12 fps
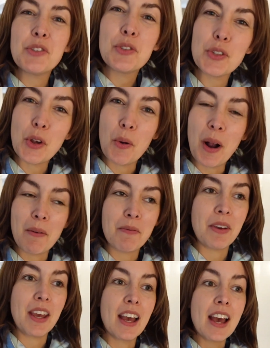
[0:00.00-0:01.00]
So
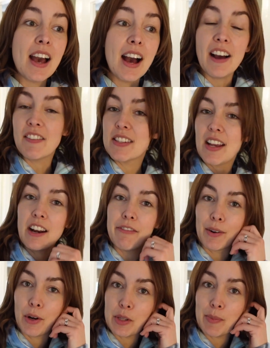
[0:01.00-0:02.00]
comfy. I've decided for
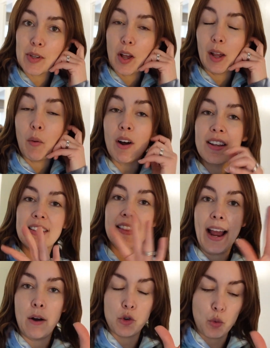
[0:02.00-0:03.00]
Christmas all I want is
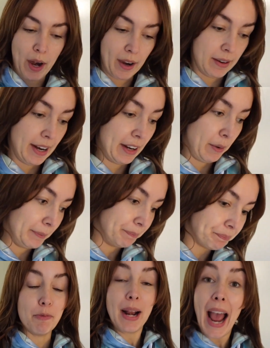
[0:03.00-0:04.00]
loungewear. Anyway,
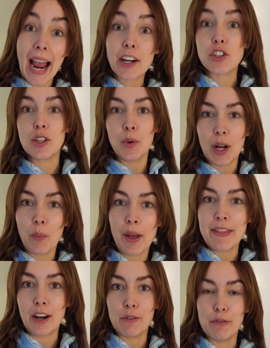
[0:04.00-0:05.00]
but actually what I
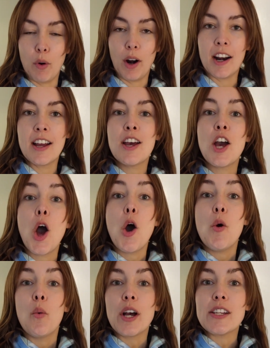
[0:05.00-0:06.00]
went there for
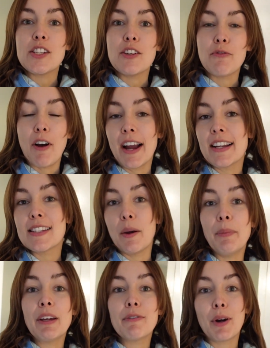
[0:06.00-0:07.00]
was to find
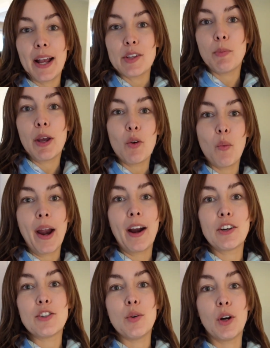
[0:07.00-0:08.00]
something for Esme to
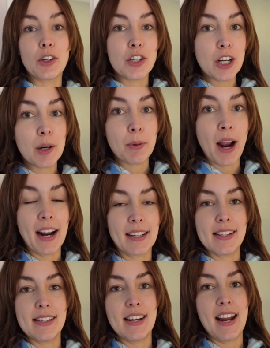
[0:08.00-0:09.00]
wear to her cheer
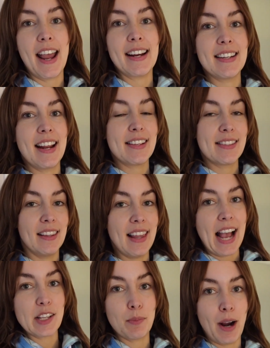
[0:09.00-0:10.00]
practice today. Today's the
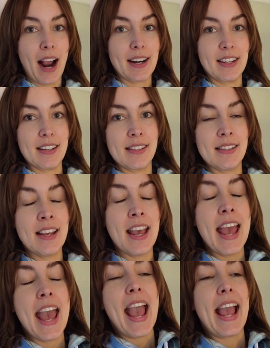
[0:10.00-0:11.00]
last practice.
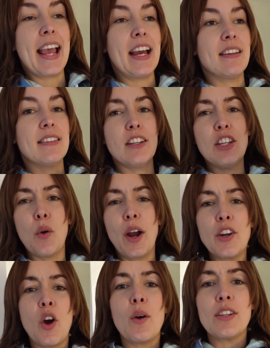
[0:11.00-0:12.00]
And, you know, I
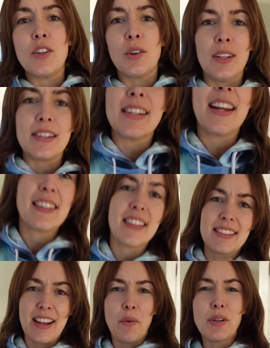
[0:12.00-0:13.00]
know as you're listening to
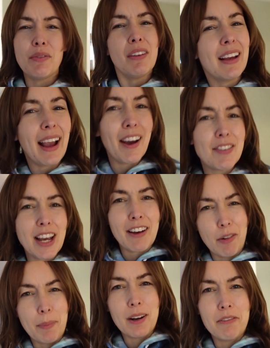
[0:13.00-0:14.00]
this, I always feel like I have to
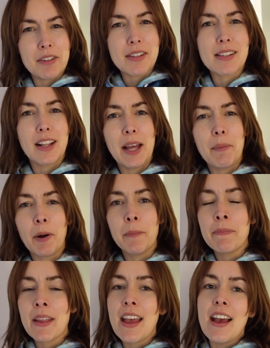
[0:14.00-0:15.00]
have a bit of a disclaimer.
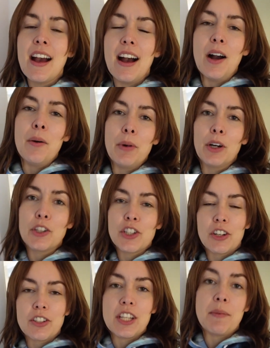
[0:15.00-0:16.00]
Um, her
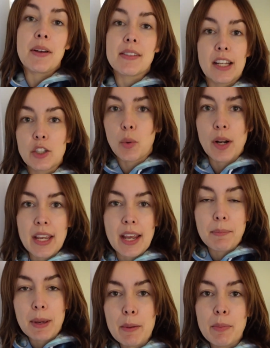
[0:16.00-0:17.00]
cheer team has like
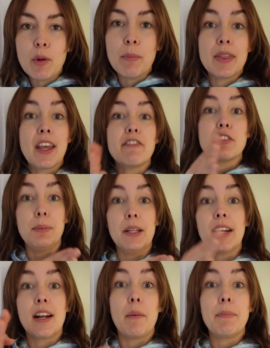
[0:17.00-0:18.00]
28 people, but they've
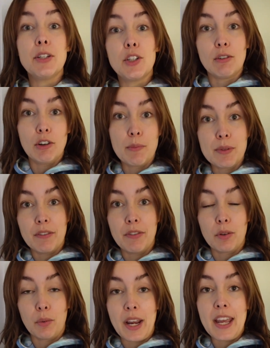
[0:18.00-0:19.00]
split it up into groups of
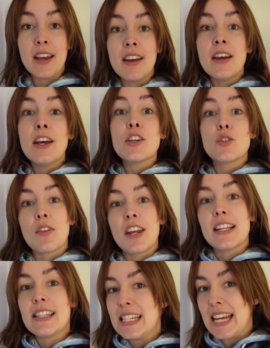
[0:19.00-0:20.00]
three so that
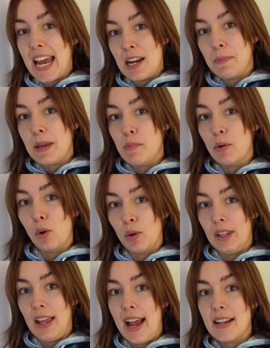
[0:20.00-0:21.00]
it's 10 people or
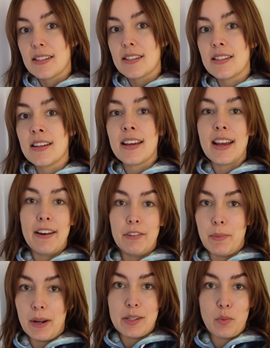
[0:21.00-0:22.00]
less.
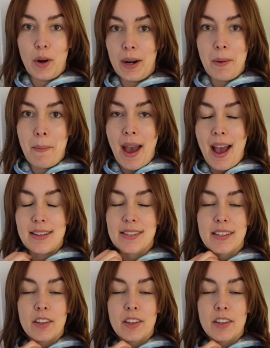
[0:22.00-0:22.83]
Everybody's wearing a mask.